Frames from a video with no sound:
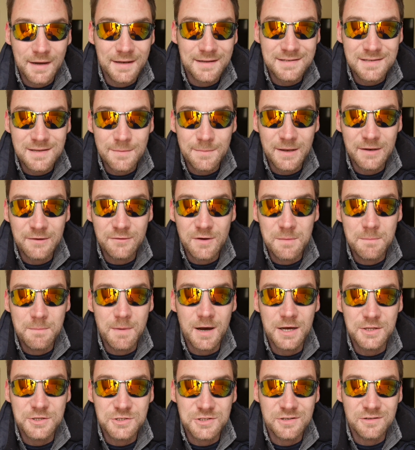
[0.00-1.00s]
It's a bit of a
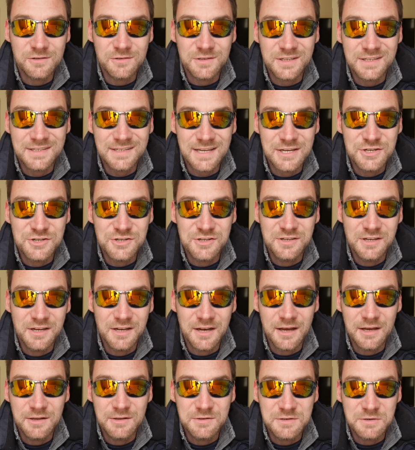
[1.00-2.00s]
marginal decision, you know,